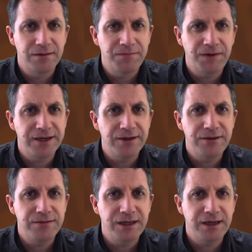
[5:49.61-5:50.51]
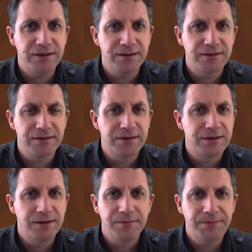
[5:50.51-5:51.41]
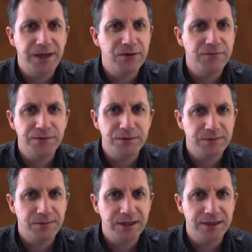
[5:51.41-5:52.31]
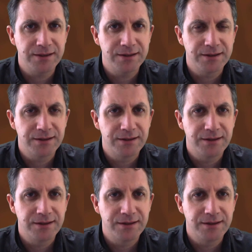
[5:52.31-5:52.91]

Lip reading: Find a new tenant. Pay off your suppliers.